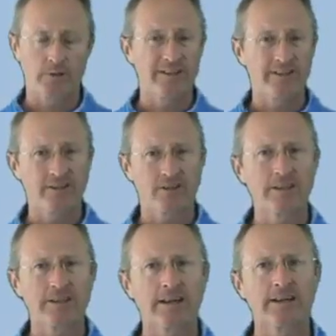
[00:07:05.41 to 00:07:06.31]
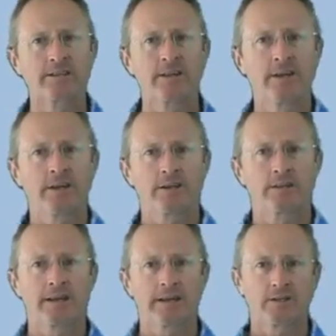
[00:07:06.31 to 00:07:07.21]
But in the early days, it can
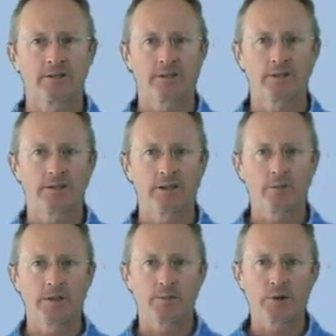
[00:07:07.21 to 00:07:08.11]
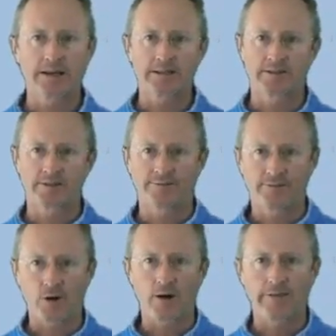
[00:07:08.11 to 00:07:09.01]
take just a little bit of practice to
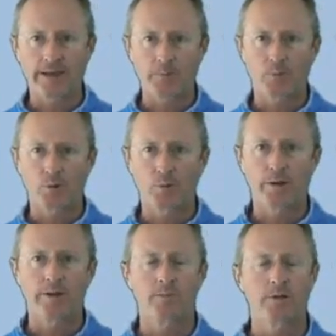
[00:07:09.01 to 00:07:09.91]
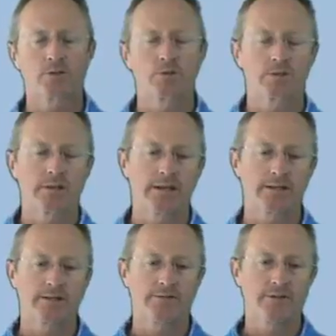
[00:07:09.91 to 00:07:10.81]
find that point where the muscle
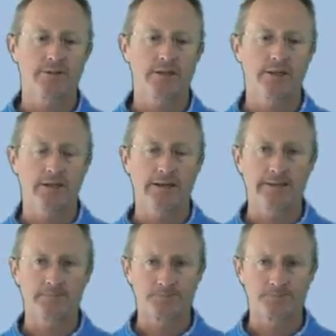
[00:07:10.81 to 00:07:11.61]
starts to fasciculate.